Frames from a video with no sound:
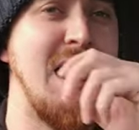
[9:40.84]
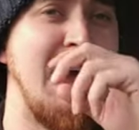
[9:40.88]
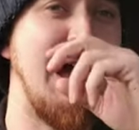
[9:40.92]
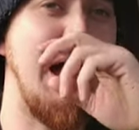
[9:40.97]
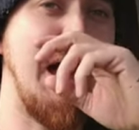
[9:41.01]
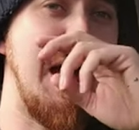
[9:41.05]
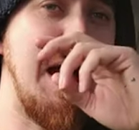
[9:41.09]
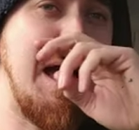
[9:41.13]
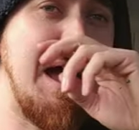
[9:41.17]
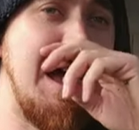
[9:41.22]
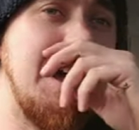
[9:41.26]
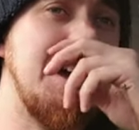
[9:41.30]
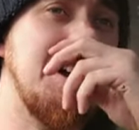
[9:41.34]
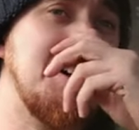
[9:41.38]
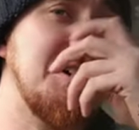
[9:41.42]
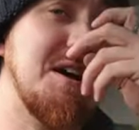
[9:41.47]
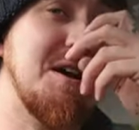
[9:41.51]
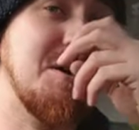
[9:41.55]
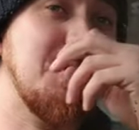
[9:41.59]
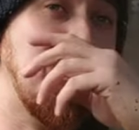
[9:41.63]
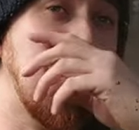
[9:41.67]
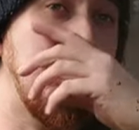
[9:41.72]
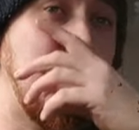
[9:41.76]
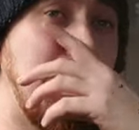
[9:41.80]
Uh,
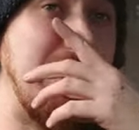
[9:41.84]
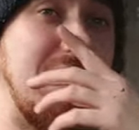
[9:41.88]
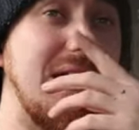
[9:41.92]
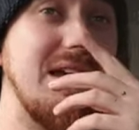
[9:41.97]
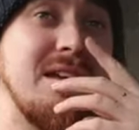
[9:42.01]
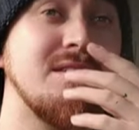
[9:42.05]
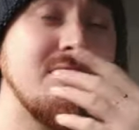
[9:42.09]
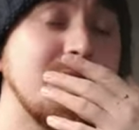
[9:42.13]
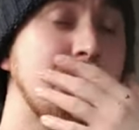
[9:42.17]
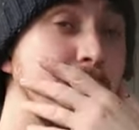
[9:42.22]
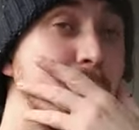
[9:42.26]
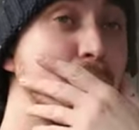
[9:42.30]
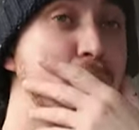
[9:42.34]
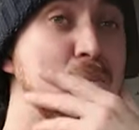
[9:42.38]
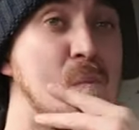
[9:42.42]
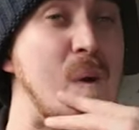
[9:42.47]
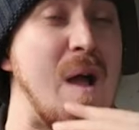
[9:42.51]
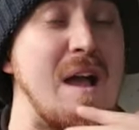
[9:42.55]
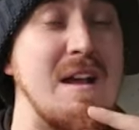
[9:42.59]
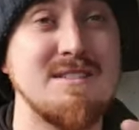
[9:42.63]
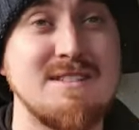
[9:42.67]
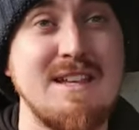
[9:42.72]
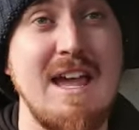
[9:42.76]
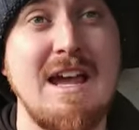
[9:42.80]
with
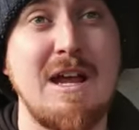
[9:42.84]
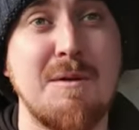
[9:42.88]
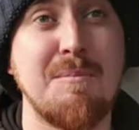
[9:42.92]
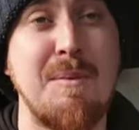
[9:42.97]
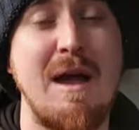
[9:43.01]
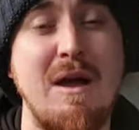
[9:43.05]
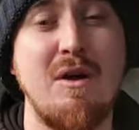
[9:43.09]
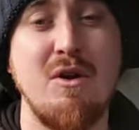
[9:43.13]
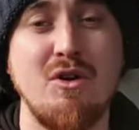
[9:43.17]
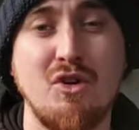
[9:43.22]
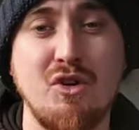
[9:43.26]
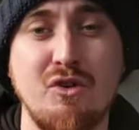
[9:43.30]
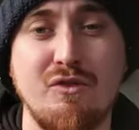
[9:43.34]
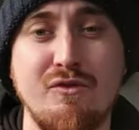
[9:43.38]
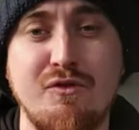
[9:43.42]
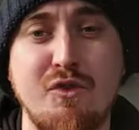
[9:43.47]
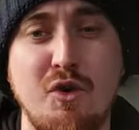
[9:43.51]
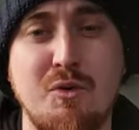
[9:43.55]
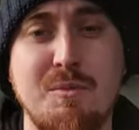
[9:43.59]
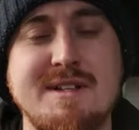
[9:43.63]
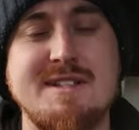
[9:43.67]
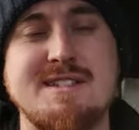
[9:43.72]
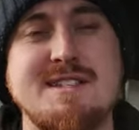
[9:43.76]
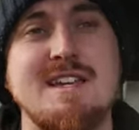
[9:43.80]
deck power and
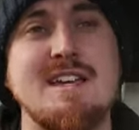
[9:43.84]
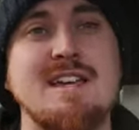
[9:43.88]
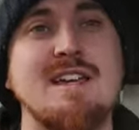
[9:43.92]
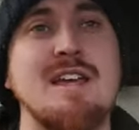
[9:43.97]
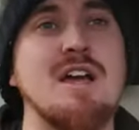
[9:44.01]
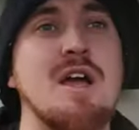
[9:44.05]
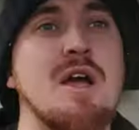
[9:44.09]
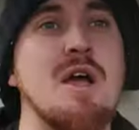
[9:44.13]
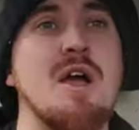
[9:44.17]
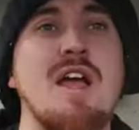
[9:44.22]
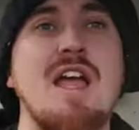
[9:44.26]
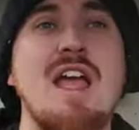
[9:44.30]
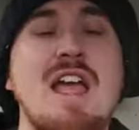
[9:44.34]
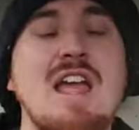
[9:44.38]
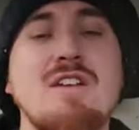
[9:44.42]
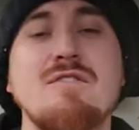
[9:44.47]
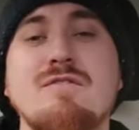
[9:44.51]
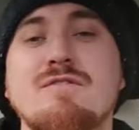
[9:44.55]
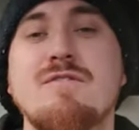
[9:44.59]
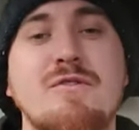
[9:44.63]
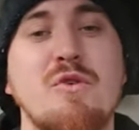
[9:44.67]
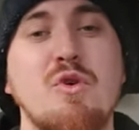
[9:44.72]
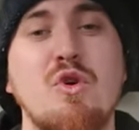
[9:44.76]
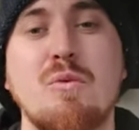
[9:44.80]
conformity,
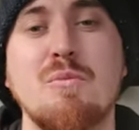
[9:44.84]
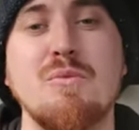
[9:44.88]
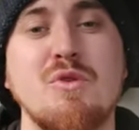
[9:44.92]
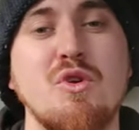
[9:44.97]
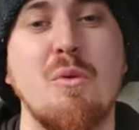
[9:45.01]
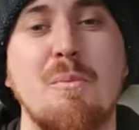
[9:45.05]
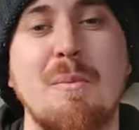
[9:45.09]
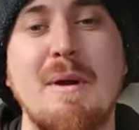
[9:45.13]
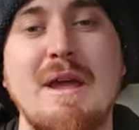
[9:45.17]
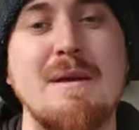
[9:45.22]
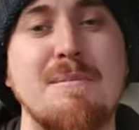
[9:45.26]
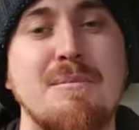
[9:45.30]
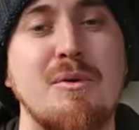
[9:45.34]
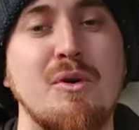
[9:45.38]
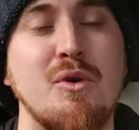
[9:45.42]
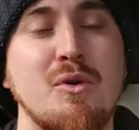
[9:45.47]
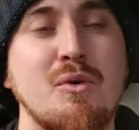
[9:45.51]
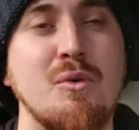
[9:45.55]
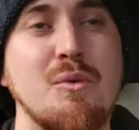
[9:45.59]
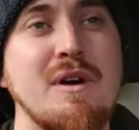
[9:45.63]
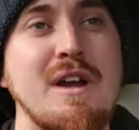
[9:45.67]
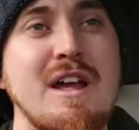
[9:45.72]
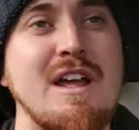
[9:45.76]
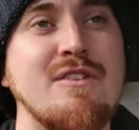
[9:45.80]
inform your
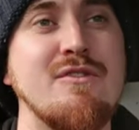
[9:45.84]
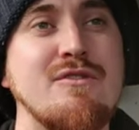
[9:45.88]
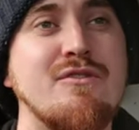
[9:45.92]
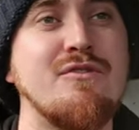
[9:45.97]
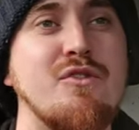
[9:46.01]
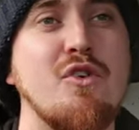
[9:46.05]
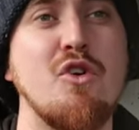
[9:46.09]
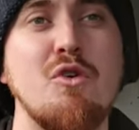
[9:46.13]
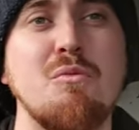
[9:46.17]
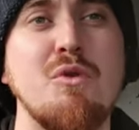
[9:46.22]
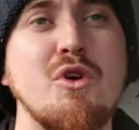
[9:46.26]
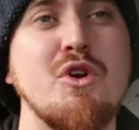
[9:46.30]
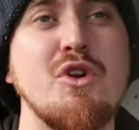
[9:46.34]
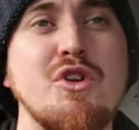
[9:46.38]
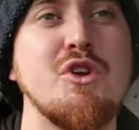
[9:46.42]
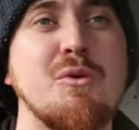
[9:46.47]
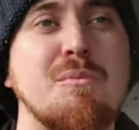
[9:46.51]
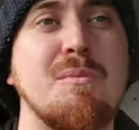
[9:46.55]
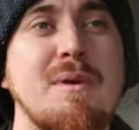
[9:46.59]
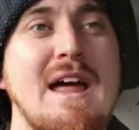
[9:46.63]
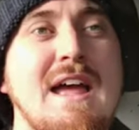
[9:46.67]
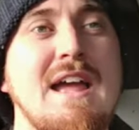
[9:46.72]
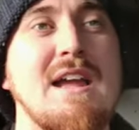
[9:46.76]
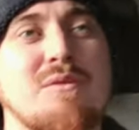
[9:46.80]
people, inform who you're
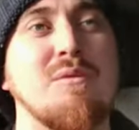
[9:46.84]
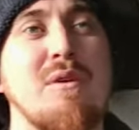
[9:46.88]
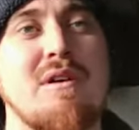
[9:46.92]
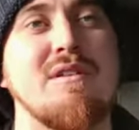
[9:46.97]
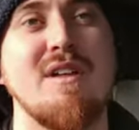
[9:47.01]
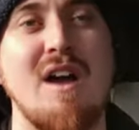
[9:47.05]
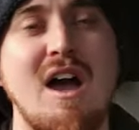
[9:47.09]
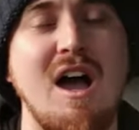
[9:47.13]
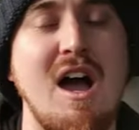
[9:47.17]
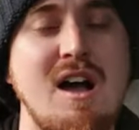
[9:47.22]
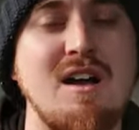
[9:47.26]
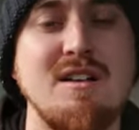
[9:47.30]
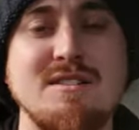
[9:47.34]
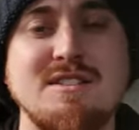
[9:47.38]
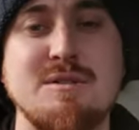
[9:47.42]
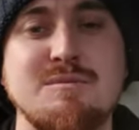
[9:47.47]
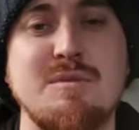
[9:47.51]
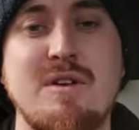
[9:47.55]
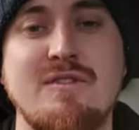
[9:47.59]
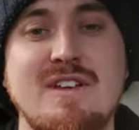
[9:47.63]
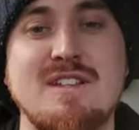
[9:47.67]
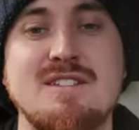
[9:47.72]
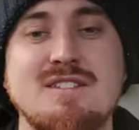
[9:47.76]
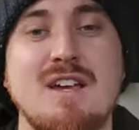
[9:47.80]
playing with, ask
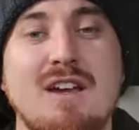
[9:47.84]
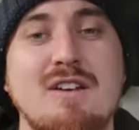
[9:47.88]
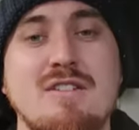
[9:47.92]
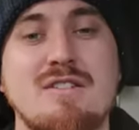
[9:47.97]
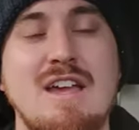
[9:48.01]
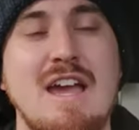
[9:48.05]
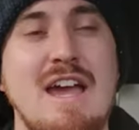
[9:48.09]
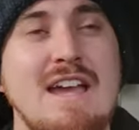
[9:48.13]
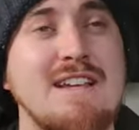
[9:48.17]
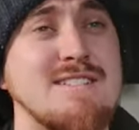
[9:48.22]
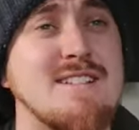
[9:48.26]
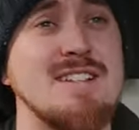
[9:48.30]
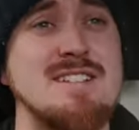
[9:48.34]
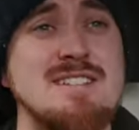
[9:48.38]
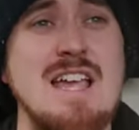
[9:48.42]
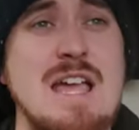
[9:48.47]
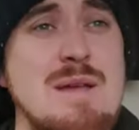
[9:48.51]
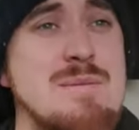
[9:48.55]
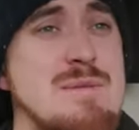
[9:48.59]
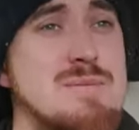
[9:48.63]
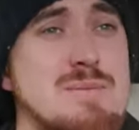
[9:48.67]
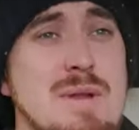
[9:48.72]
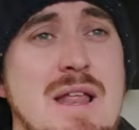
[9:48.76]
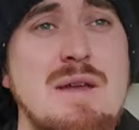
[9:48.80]
them if it's okay. It's the
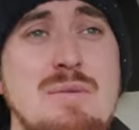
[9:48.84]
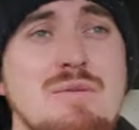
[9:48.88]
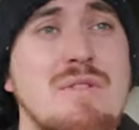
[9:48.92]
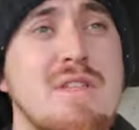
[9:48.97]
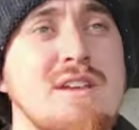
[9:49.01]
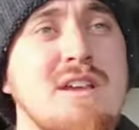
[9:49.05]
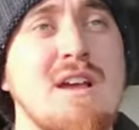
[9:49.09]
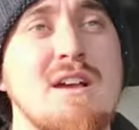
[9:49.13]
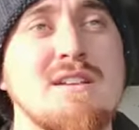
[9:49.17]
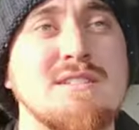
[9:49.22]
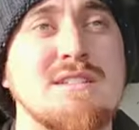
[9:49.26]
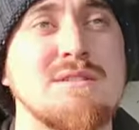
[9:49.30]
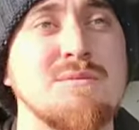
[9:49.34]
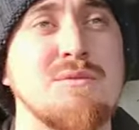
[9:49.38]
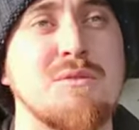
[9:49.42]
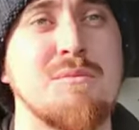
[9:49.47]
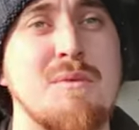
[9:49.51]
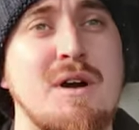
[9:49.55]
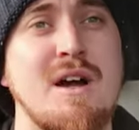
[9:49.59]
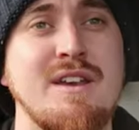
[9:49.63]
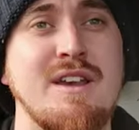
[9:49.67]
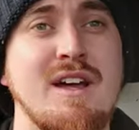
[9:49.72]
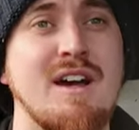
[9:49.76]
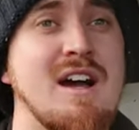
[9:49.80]
same as playing with a custom
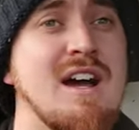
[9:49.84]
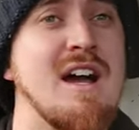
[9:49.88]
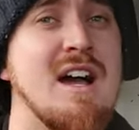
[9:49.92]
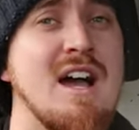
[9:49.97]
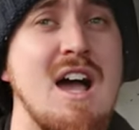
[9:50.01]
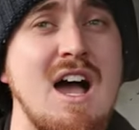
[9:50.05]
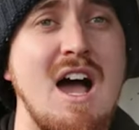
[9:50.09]
commander.